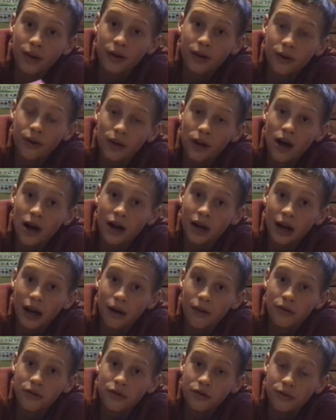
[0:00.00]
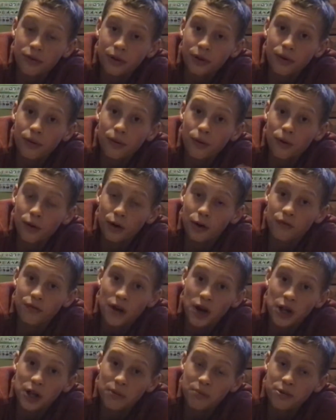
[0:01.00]
lockout screw or your
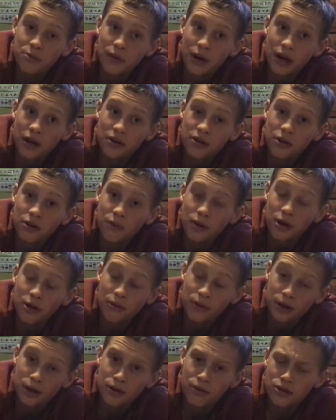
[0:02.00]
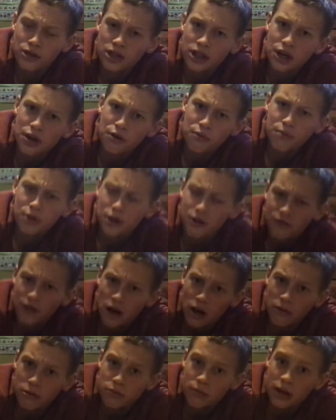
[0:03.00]
volume spacer where you would usually go to put your
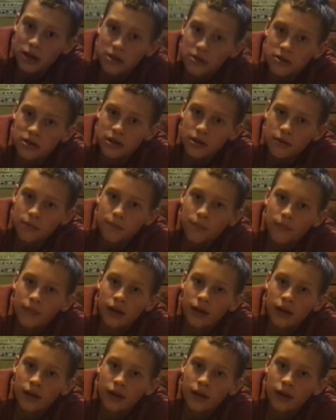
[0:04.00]
volume spacers in,